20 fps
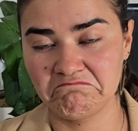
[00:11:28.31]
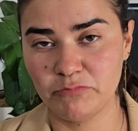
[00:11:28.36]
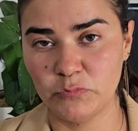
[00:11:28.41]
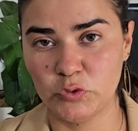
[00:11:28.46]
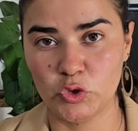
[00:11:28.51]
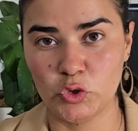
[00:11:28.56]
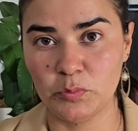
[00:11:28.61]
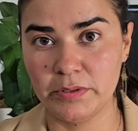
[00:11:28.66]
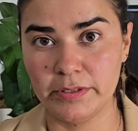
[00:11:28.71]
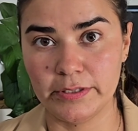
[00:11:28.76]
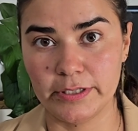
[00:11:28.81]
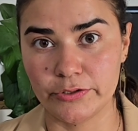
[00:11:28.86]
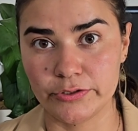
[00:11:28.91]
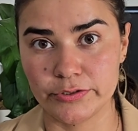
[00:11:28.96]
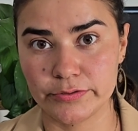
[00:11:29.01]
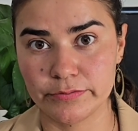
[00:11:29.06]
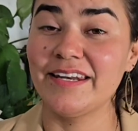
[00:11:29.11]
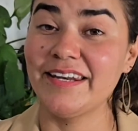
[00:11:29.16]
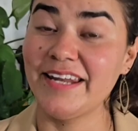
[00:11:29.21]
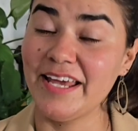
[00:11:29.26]
Nobody cares.
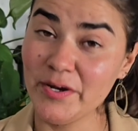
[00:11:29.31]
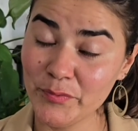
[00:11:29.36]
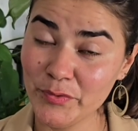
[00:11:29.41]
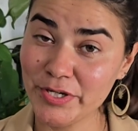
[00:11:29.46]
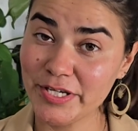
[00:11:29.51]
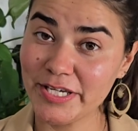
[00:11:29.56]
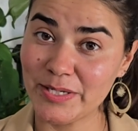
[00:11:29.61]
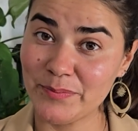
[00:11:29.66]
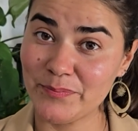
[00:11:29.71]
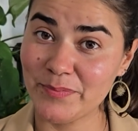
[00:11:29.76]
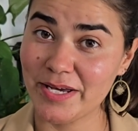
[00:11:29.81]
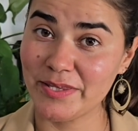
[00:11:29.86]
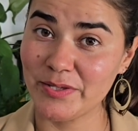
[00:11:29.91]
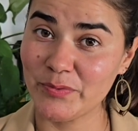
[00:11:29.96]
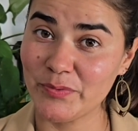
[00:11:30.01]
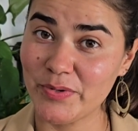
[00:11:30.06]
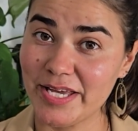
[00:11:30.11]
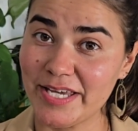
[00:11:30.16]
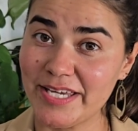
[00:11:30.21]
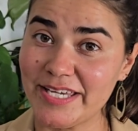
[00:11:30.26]
Networking, by the
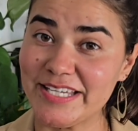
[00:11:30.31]
way,